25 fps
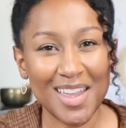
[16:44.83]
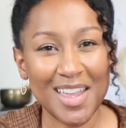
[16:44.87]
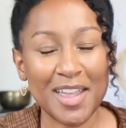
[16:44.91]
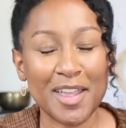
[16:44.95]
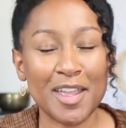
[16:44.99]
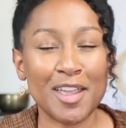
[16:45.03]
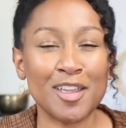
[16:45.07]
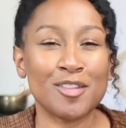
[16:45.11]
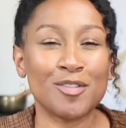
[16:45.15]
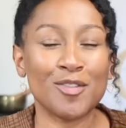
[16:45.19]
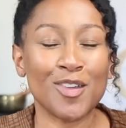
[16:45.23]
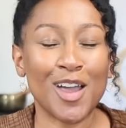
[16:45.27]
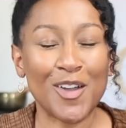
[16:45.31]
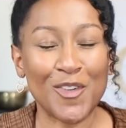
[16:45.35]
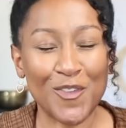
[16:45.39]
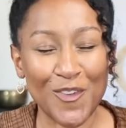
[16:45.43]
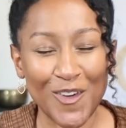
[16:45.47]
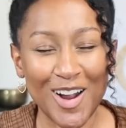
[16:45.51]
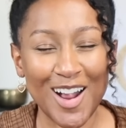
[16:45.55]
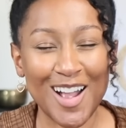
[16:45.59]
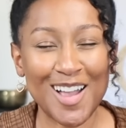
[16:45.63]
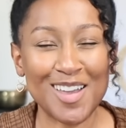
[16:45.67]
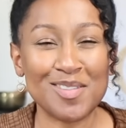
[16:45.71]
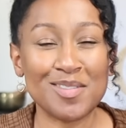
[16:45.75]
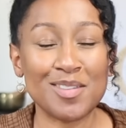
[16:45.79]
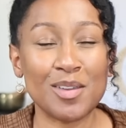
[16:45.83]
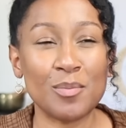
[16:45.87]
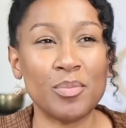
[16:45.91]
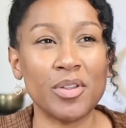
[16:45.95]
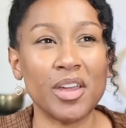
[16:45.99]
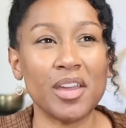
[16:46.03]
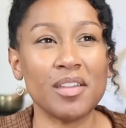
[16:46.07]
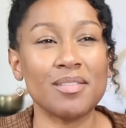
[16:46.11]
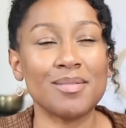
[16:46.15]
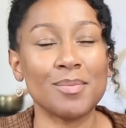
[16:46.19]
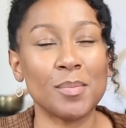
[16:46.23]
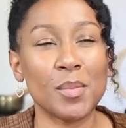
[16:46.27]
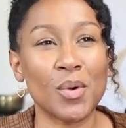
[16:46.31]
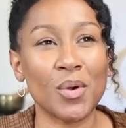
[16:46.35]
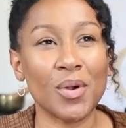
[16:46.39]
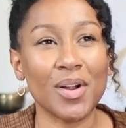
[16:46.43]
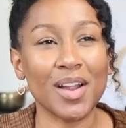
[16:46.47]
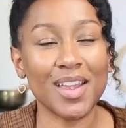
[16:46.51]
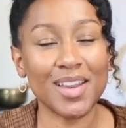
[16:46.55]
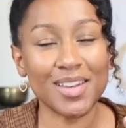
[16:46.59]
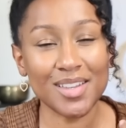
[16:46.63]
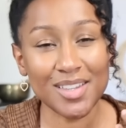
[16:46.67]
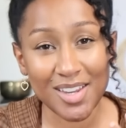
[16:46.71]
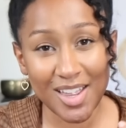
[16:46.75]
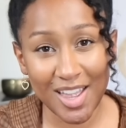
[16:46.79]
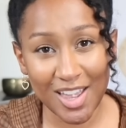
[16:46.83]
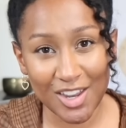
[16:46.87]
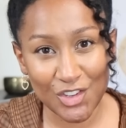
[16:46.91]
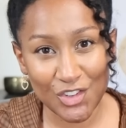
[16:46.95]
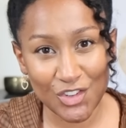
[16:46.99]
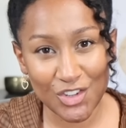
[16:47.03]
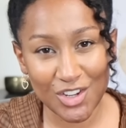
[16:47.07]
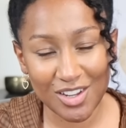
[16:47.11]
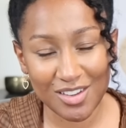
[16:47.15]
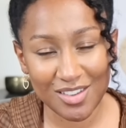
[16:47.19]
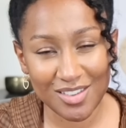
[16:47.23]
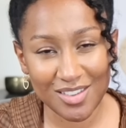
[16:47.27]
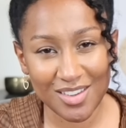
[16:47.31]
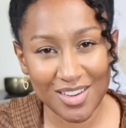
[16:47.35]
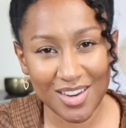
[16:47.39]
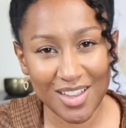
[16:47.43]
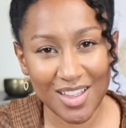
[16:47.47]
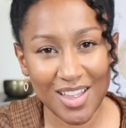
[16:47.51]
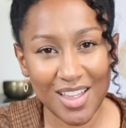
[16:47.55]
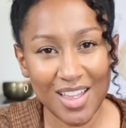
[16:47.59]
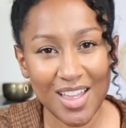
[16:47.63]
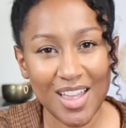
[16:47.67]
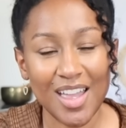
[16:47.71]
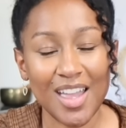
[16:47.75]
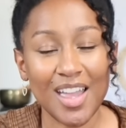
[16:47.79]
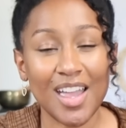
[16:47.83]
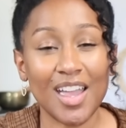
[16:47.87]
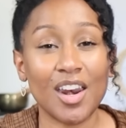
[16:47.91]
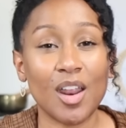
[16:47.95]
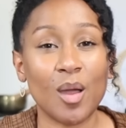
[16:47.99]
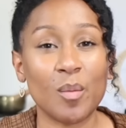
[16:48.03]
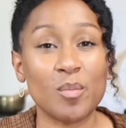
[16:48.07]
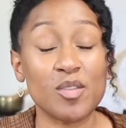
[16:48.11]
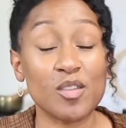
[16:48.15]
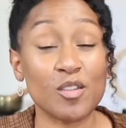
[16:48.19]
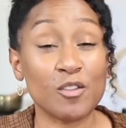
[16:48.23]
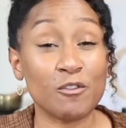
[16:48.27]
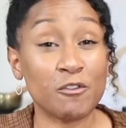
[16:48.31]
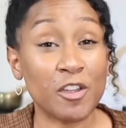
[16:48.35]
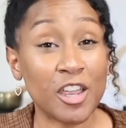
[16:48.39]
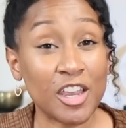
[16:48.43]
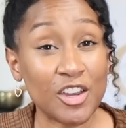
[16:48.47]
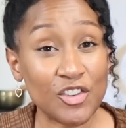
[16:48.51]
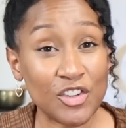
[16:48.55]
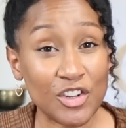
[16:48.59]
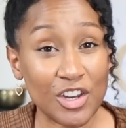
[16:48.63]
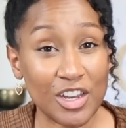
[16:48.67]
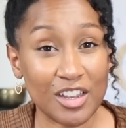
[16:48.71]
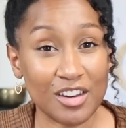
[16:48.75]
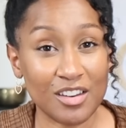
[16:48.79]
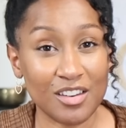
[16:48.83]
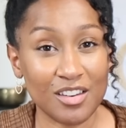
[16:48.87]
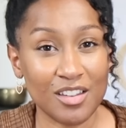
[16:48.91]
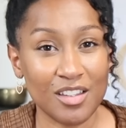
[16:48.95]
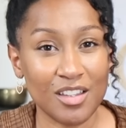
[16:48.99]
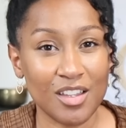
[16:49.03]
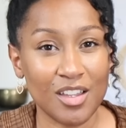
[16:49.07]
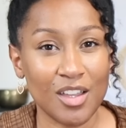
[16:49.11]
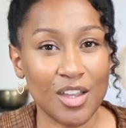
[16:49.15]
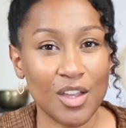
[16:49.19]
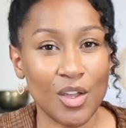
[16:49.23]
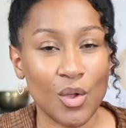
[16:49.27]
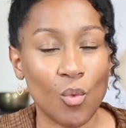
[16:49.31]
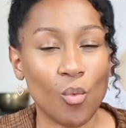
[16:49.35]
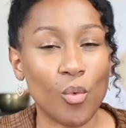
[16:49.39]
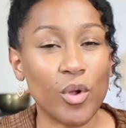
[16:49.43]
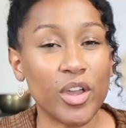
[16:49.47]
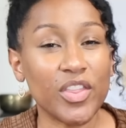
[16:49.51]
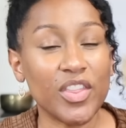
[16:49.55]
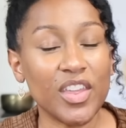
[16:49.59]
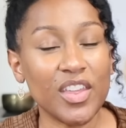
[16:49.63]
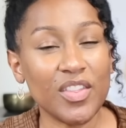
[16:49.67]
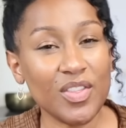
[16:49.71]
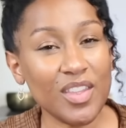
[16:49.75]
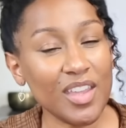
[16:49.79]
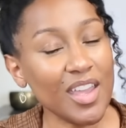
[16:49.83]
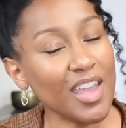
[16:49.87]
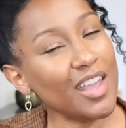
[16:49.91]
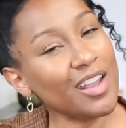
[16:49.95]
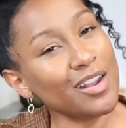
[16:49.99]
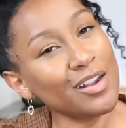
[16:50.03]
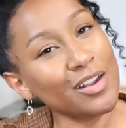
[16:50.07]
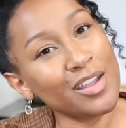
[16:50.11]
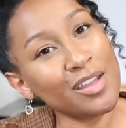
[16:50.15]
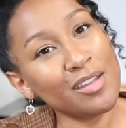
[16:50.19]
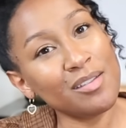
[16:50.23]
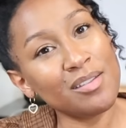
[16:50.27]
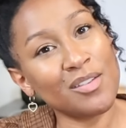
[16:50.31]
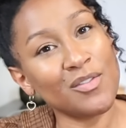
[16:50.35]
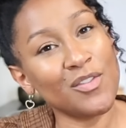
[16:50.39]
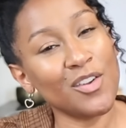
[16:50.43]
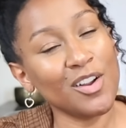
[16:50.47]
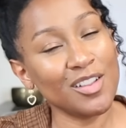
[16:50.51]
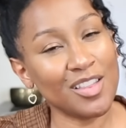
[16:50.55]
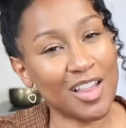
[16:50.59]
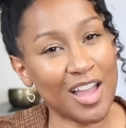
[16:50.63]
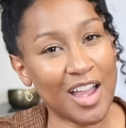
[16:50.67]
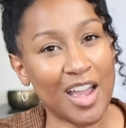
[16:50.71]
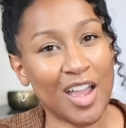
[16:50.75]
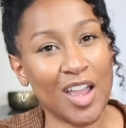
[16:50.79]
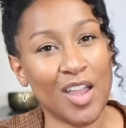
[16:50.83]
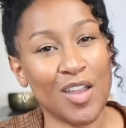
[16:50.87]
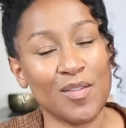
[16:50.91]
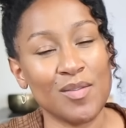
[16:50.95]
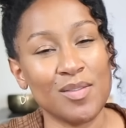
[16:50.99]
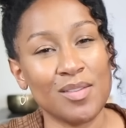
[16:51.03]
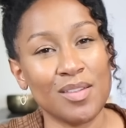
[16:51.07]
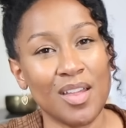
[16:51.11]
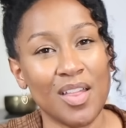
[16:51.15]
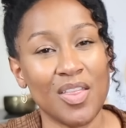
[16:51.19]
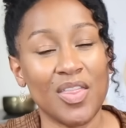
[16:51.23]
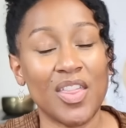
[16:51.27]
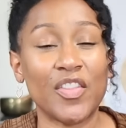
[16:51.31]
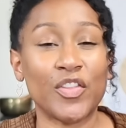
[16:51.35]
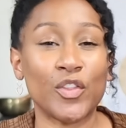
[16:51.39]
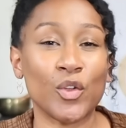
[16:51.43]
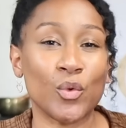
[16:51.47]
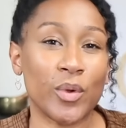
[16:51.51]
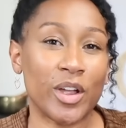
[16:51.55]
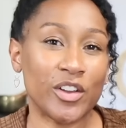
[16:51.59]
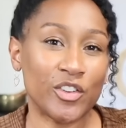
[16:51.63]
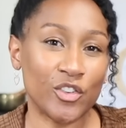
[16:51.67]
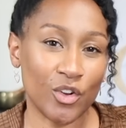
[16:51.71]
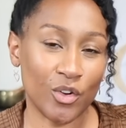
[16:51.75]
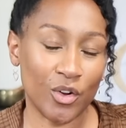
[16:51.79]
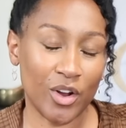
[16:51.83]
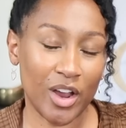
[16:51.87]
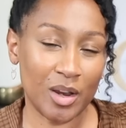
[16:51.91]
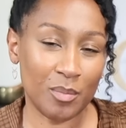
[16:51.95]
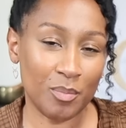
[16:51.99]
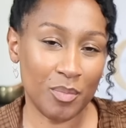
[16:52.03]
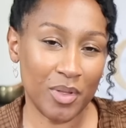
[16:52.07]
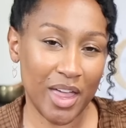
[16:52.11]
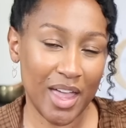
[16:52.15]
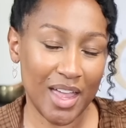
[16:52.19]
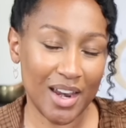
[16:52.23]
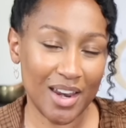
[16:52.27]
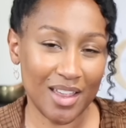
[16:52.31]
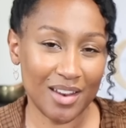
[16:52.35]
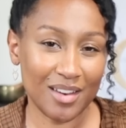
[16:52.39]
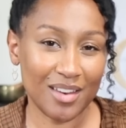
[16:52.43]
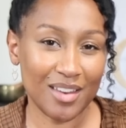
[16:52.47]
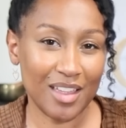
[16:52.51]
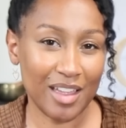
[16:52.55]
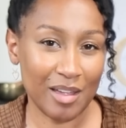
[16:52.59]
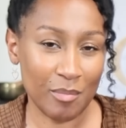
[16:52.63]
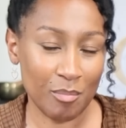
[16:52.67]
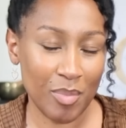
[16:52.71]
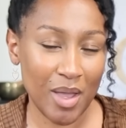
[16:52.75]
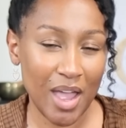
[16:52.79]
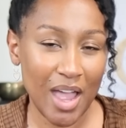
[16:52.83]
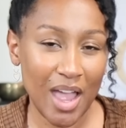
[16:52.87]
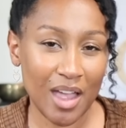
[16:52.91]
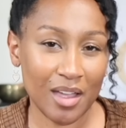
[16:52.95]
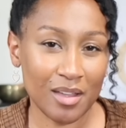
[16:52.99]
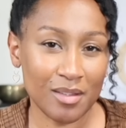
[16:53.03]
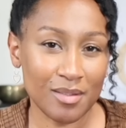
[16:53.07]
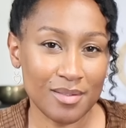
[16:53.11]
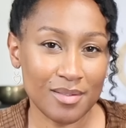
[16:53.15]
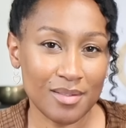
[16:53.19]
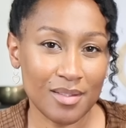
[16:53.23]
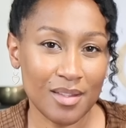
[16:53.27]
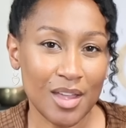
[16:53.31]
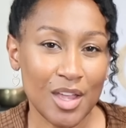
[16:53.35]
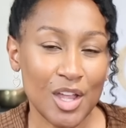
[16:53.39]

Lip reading: is for us to place more intention and observation within the areas of our lives that the retrograde planet impacts.